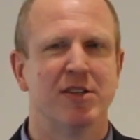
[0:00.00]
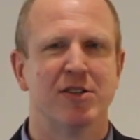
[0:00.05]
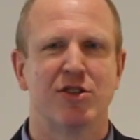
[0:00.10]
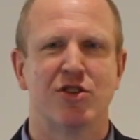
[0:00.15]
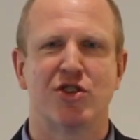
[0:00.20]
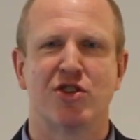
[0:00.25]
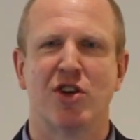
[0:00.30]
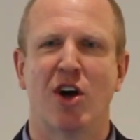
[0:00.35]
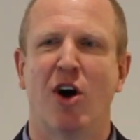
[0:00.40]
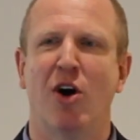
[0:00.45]

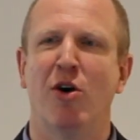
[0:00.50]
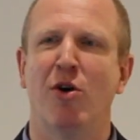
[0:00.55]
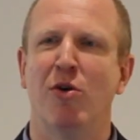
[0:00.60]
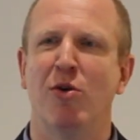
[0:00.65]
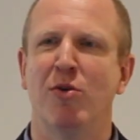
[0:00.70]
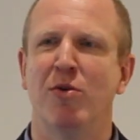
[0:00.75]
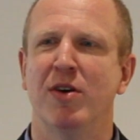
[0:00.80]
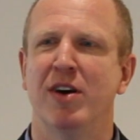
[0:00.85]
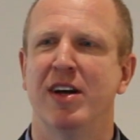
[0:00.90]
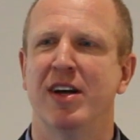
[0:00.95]

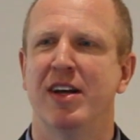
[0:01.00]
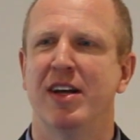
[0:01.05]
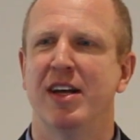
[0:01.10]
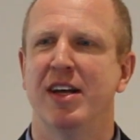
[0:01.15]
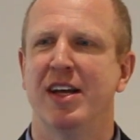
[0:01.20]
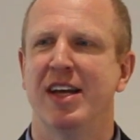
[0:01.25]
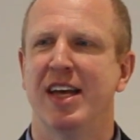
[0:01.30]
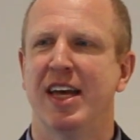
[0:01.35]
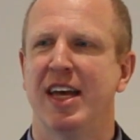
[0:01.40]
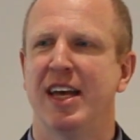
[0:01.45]
So
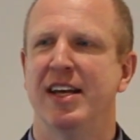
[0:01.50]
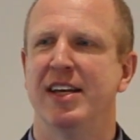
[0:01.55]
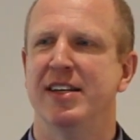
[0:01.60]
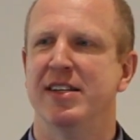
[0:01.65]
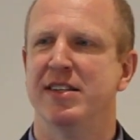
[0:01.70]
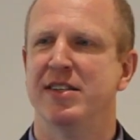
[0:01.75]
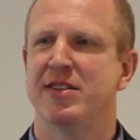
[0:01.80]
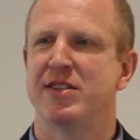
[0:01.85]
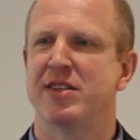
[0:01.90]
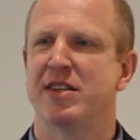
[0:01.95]

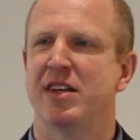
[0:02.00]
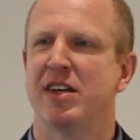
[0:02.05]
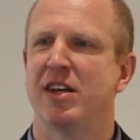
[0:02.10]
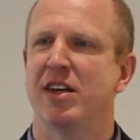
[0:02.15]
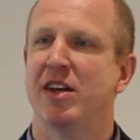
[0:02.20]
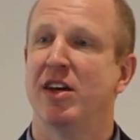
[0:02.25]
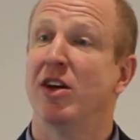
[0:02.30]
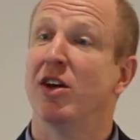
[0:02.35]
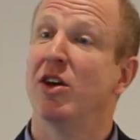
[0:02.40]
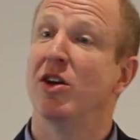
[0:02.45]
is
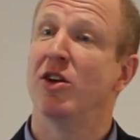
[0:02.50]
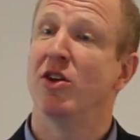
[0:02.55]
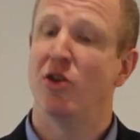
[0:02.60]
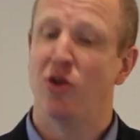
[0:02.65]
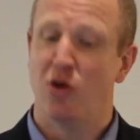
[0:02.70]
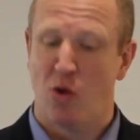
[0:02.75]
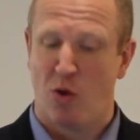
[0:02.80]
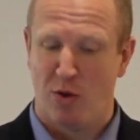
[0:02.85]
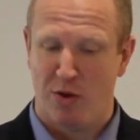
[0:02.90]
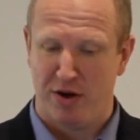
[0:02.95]

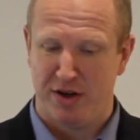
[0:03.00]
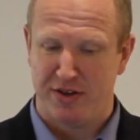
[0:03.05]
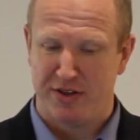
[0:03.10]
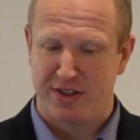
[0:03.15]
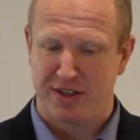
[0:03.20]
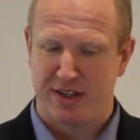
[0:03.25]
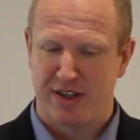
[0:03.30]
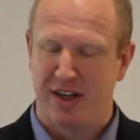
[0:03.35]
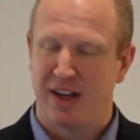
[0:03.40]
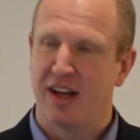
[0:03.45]

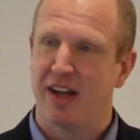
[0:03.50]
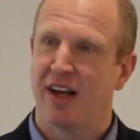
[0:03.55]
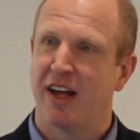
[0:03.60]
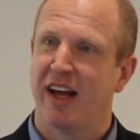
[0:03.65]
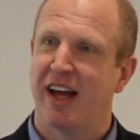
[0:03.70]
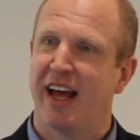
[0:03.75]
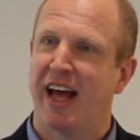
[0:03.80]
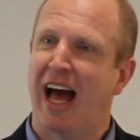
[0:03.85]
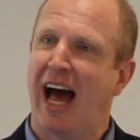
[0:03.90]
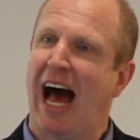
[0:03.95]
yours.
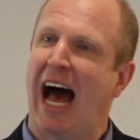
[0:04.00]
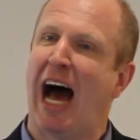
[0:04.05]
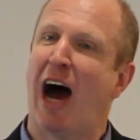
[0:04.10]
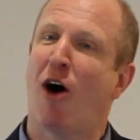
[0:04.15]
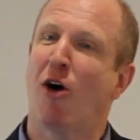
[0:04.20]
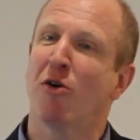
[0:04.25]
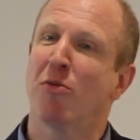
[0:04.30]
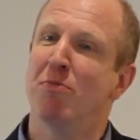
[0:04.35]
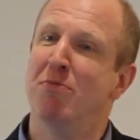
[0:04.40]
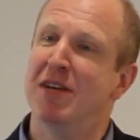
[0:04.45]

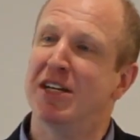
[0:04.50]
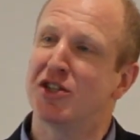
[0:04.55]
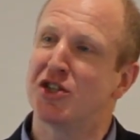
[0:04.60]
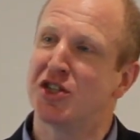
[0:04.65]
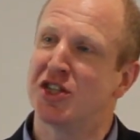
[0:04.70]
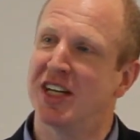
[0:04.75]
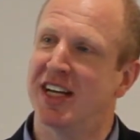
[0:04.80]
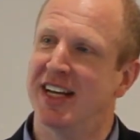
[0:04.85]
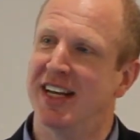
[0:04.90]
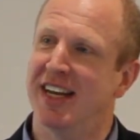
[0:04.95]
Our
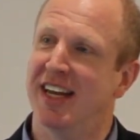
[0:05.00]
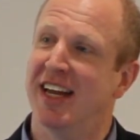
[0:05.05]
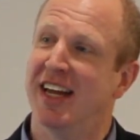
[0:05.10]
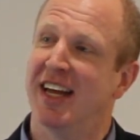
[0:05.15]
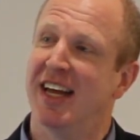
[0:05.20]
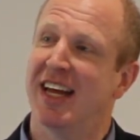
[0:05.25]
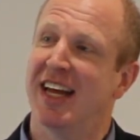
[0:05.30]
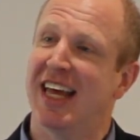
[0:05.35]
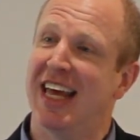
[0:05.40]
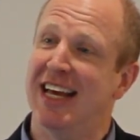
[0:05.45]
mission
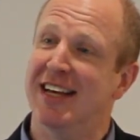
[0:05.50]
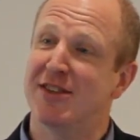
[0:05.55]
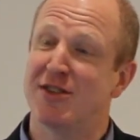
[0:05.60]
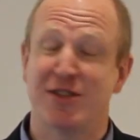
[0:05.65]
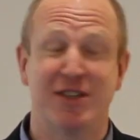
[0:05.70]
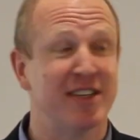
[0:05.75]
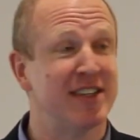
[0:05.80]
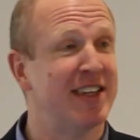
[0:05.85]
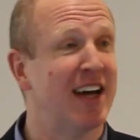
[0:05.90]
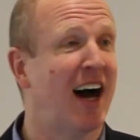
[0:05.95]
is
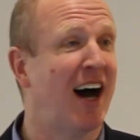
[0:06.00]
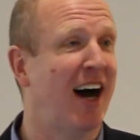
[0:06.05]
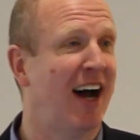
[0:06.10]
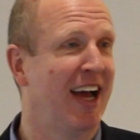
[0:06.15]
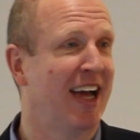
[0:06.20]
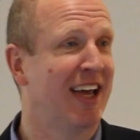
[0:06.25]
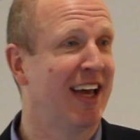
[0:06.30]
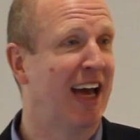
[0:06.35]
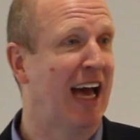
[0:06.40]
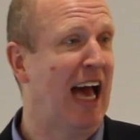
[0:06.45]
to
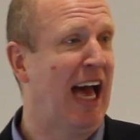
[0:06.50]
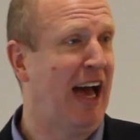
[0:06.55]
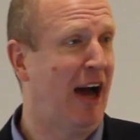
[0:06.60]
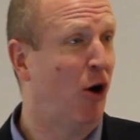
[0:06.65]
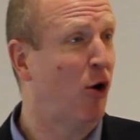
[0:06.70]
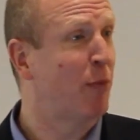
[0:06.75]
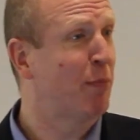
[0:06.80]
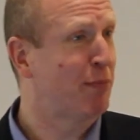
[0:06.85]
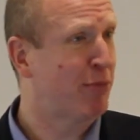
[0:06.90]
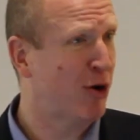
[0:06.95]
die.
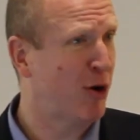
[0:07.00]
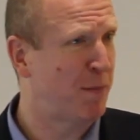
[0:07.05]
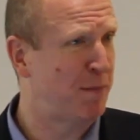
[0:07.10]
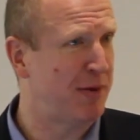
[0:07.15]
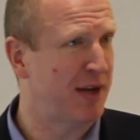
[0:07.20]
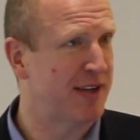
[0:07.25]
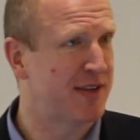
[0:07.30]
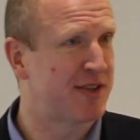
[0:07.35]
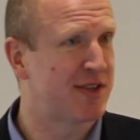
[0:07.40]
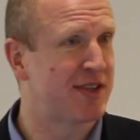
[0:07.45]
Our
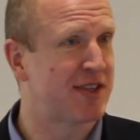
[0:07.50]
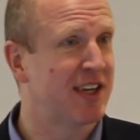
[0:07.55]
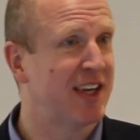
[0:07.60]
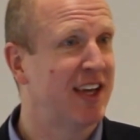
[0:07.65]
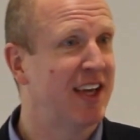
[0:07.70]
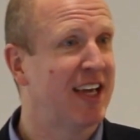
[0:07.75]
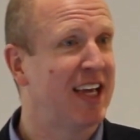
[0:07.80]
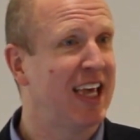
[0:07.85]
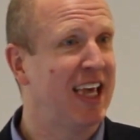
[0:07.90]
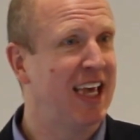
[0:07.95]
purpose
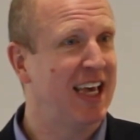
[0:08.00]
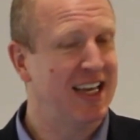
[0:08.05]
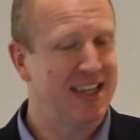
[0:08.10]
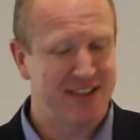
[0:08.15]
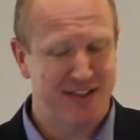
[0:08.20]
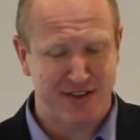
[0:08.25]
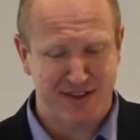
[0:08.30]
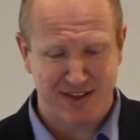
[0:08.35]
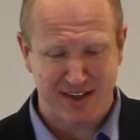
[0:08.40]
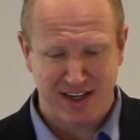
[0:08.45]

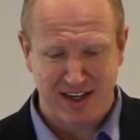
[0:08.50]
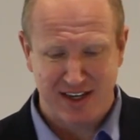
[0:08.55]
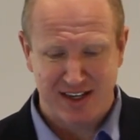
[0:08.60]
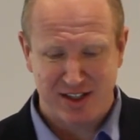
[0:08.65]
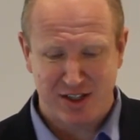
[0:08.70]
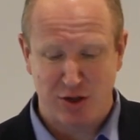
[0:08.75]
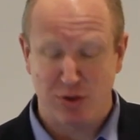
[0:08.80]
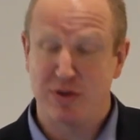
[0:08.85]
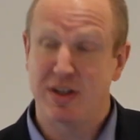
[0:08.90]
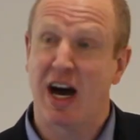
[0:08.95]
is
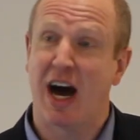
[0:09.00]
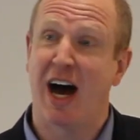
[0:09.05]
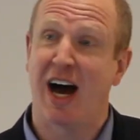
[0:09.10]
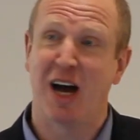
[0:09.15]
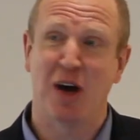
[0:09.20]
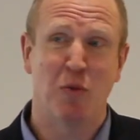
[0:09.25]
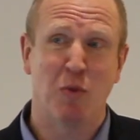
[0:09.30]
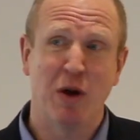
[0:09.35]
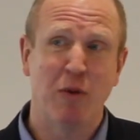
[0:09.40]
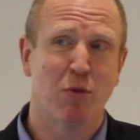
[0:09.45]
to
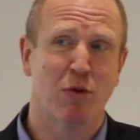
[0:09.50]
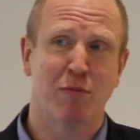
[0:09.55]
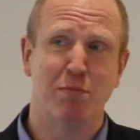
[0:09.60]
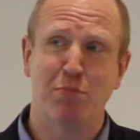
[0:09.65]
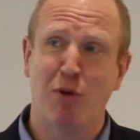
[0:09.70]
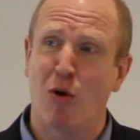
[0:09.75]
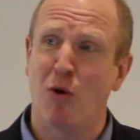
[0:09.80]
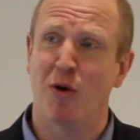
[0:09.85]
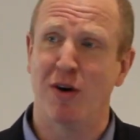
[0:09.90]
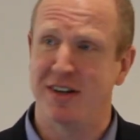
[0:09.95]
die. We were
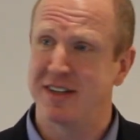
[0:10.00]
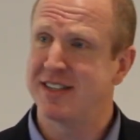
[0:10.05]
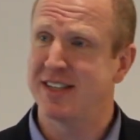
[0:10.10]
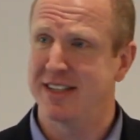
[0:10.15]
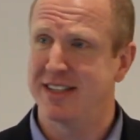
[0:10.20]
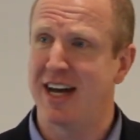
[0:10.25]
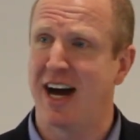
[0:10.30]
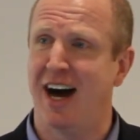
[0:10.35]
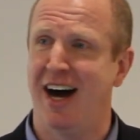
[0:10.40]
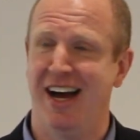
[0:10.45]
born to
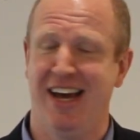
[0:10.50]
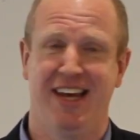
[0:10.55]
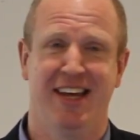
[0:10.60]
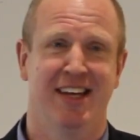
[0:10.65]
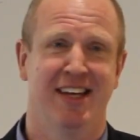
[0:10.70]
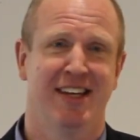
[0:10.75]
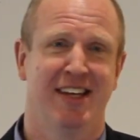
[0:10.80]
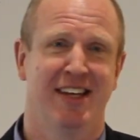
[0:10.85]
die.